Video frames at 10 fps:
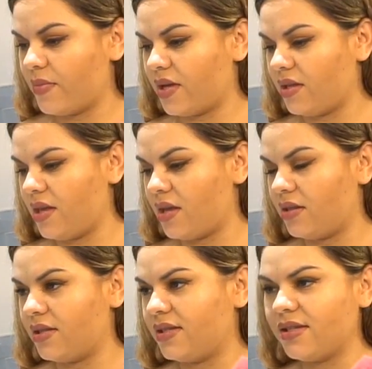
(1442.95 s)
But yeah,
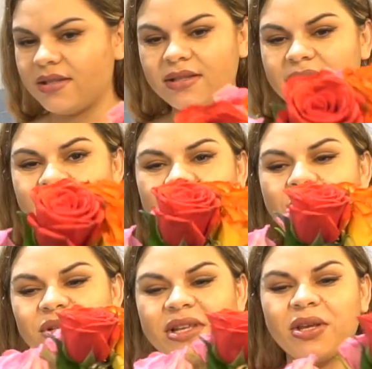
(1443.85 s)
this is, these
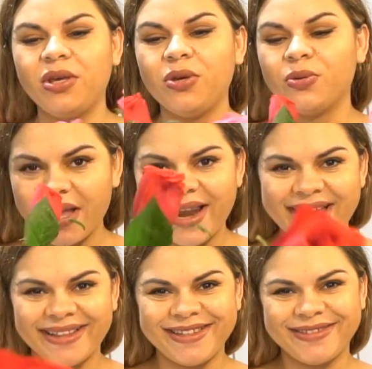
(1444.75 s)
flowers are cute. I
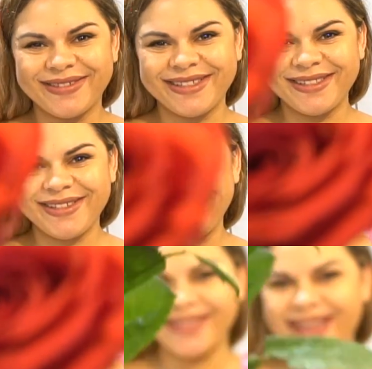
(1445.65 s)
like these ones, do
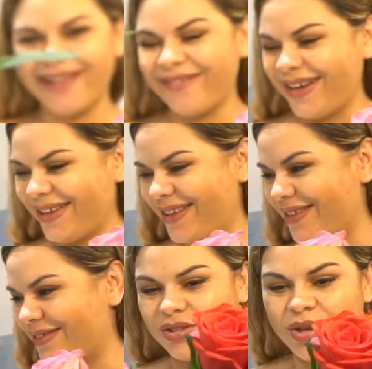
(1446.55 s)
you? They are really
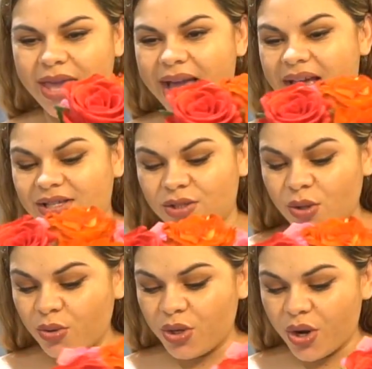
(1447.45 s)
cute. So yeah, guys,
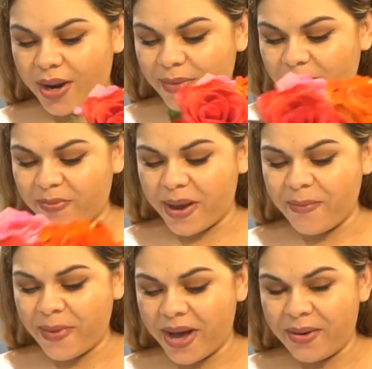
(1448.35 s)
soon you're gonna meet
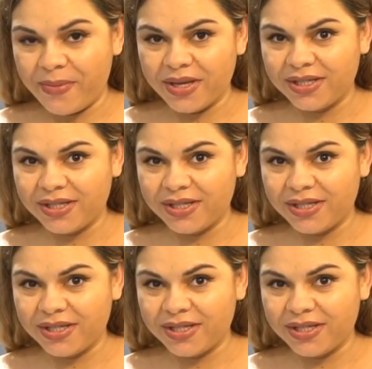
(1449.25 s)
my mom.